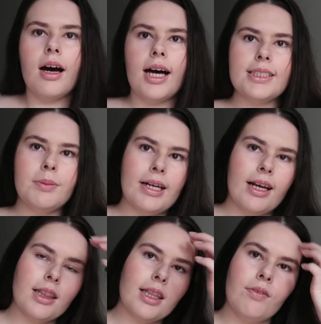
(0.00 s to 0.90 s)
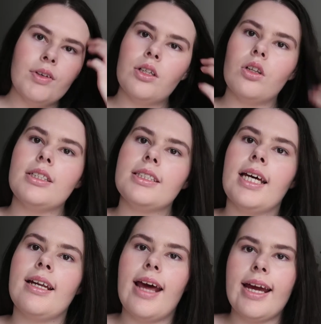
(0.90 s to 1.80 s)
I spent
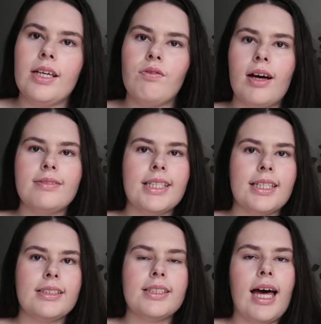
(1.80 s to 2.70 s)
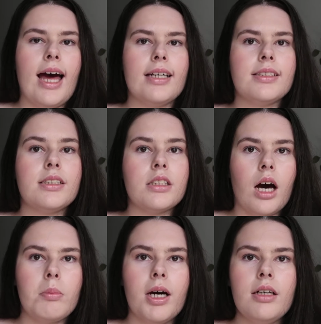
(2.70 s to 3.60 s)
$11.85 at
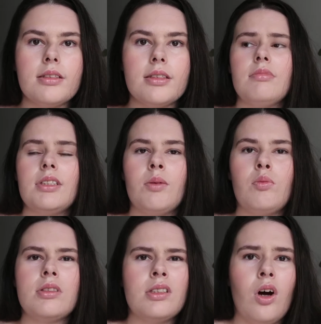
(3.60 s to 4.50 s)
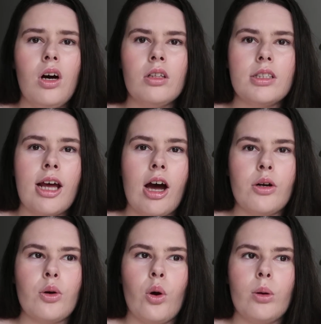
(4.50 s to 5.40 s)
Starbucks. There was not a
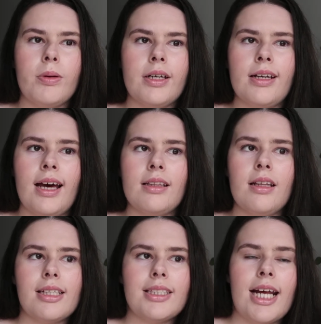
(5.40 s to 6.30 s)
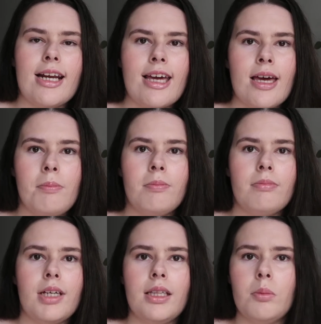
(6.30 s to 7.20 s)
ton open at like 10 a.m.
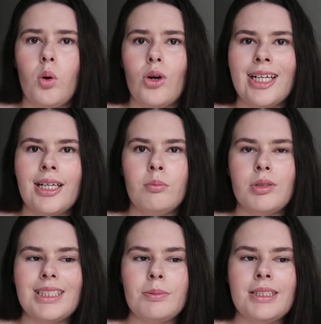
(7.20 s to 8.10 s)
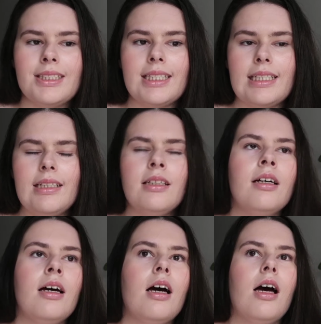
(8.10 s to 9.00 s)
in the morning in Brisbane City.
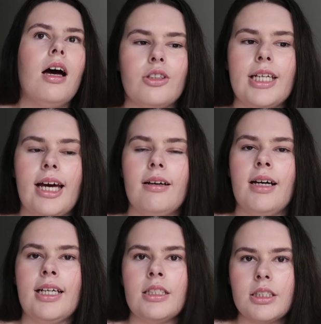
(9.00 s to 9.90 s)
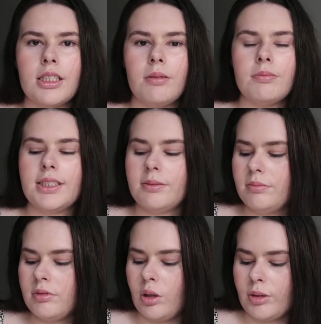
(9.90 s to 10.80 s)
So yeah, I ended up
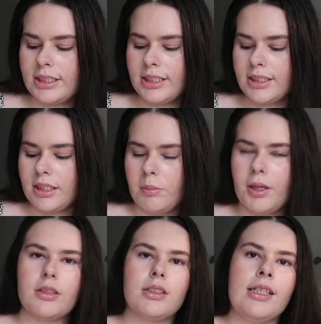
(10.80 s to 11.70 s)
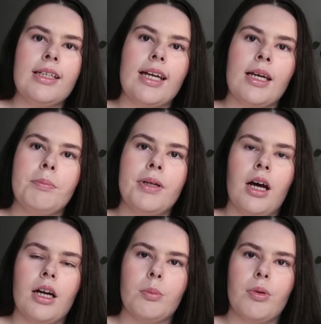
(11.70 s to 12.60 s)
going to Starbucks and getting
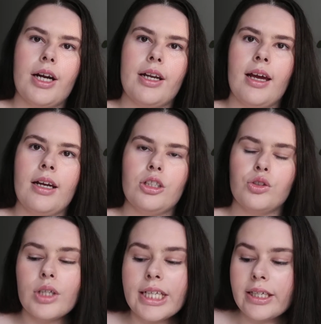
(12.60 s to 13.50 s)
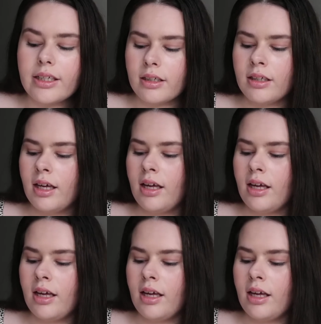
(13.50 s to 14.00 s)
banana bread and a drink.